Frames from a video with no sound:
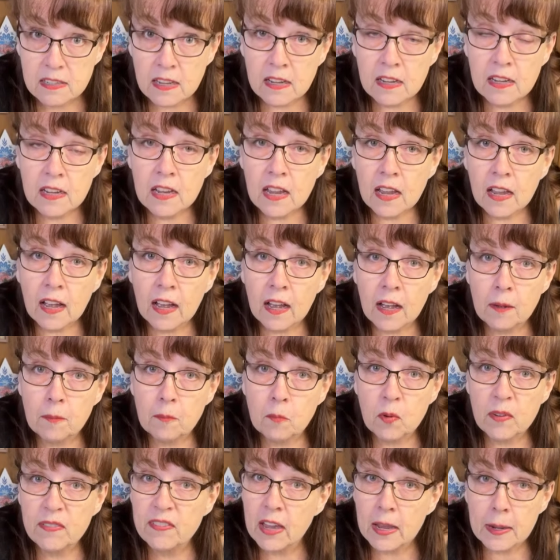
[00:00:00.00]
thanks for
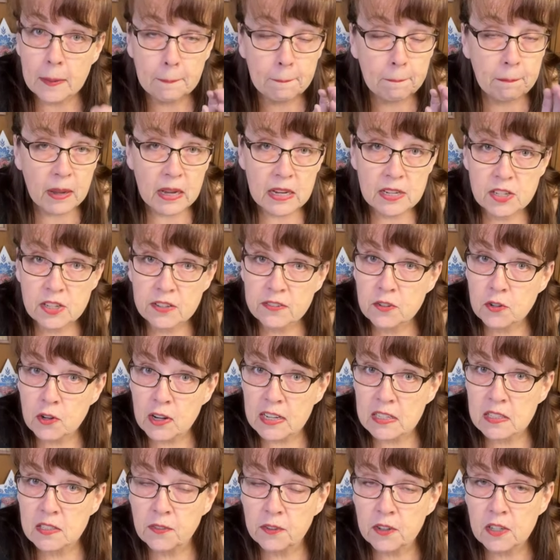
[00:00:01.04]
sticking with me. If
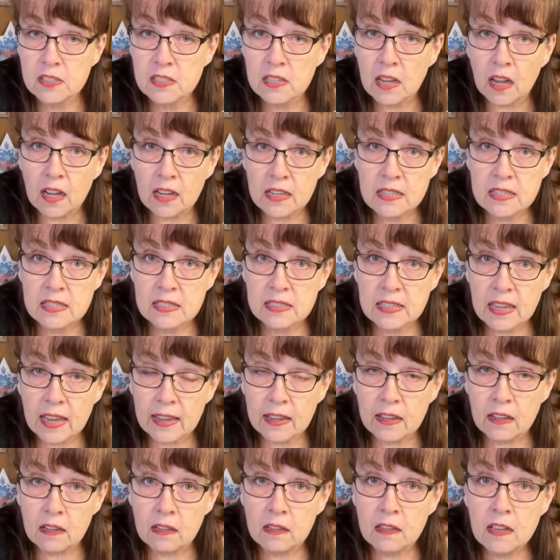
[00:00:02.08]
you are interested
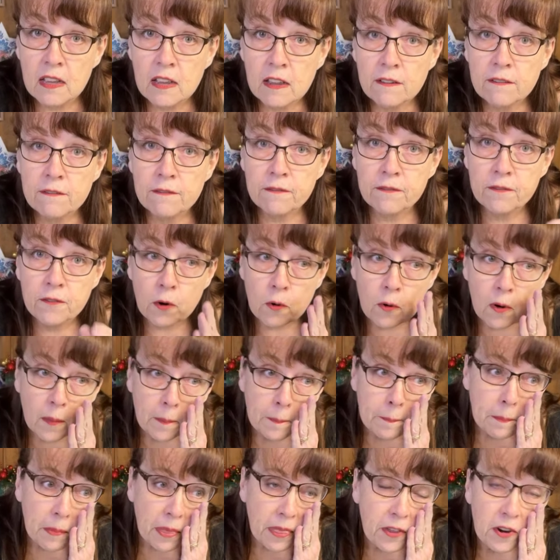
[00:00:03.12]
in supplies,
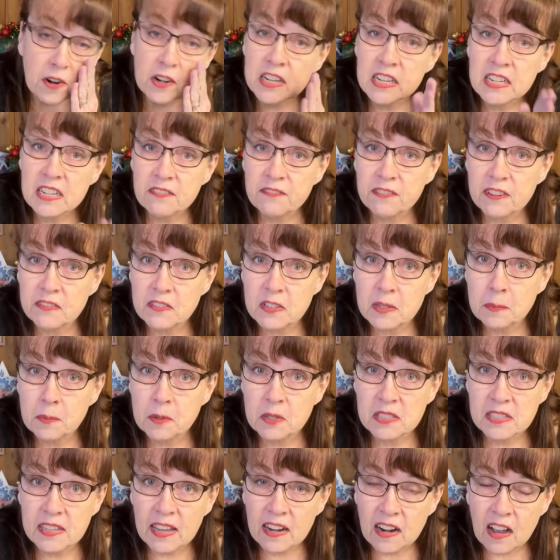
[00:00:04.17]
comment
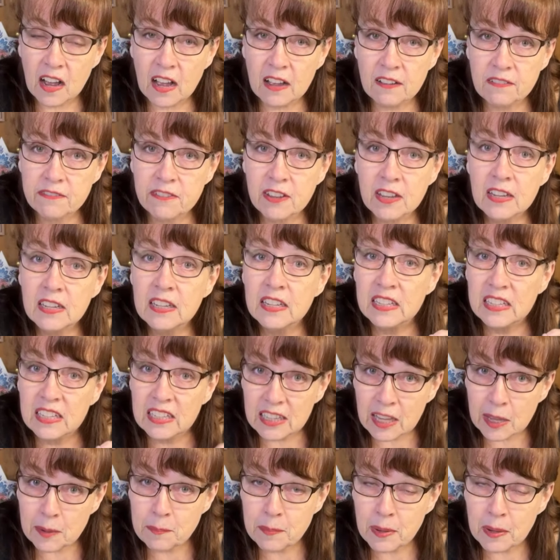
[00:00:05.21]
supplies. Oh,
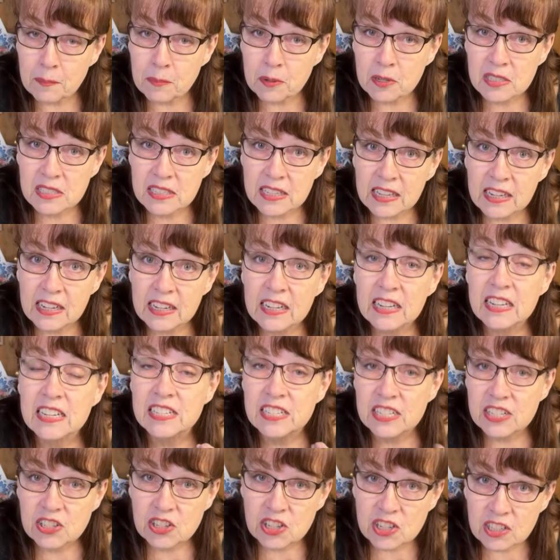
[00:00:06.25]
I can't
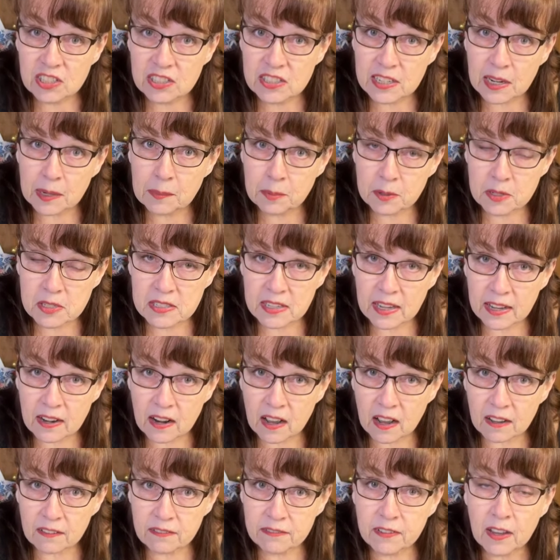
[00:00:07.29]
believe I almost
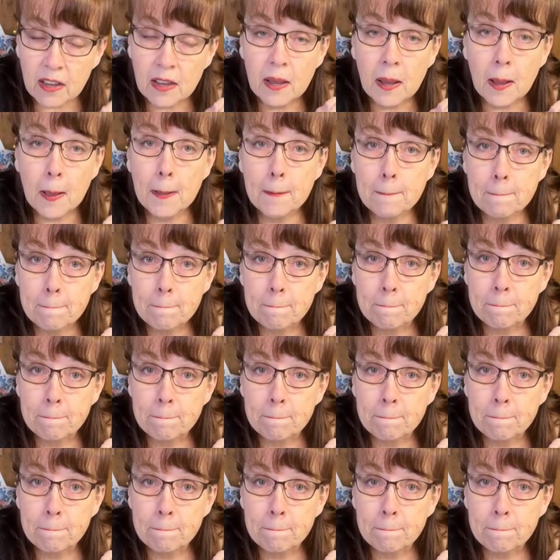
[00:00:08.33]
forgot to tell you.